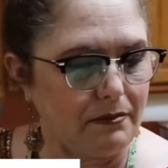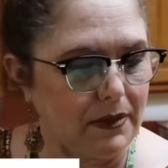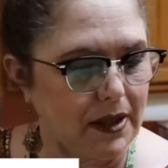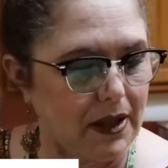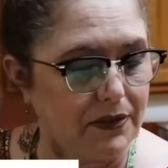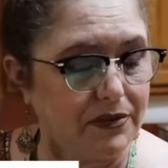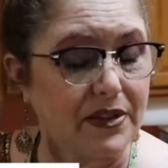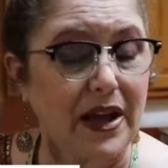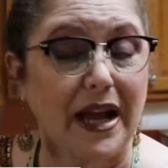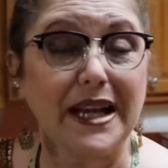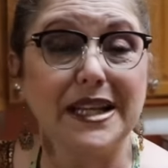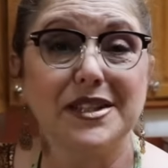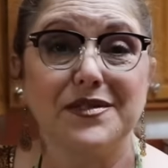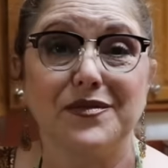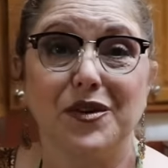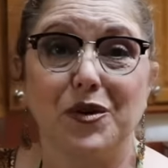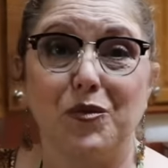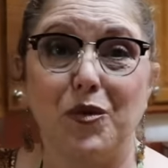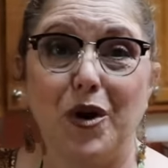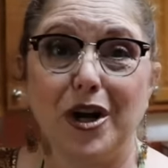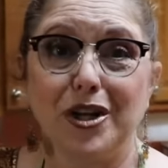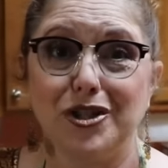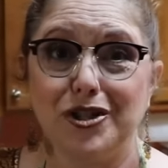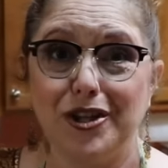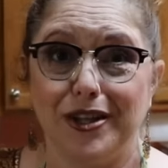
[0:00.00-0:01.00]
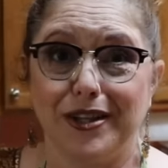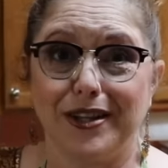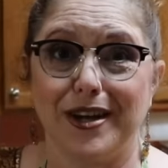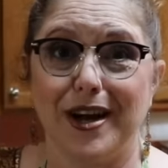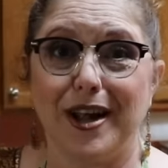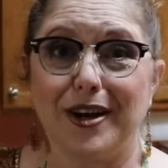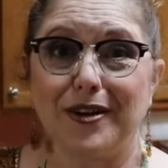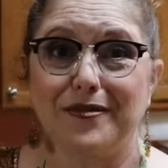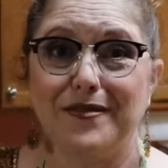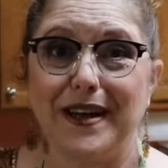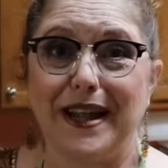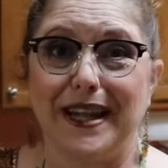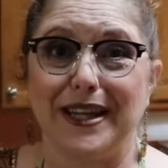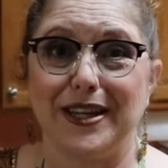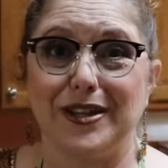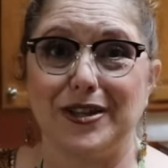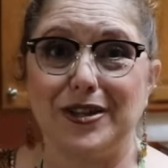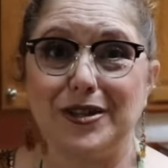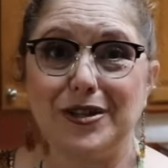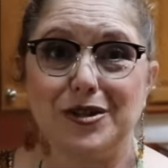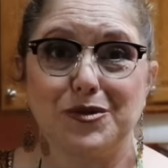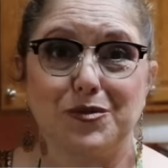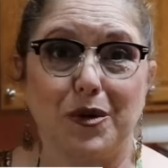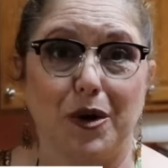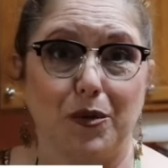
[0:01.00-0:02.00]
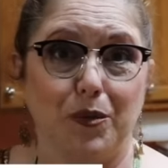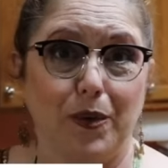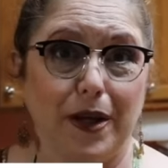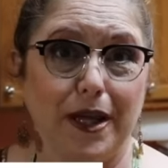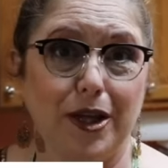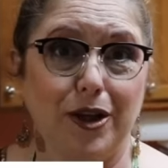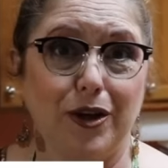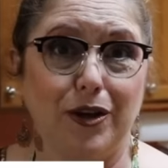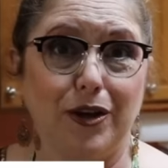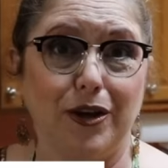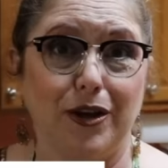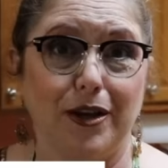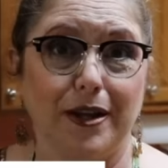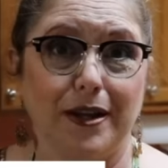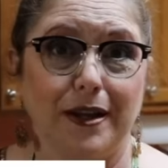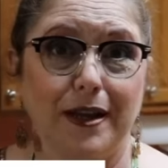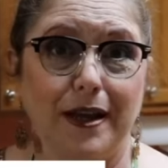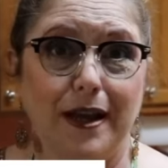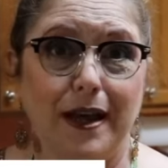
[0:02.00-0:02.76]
Thanks for watching Collard Valley Cooks where we cook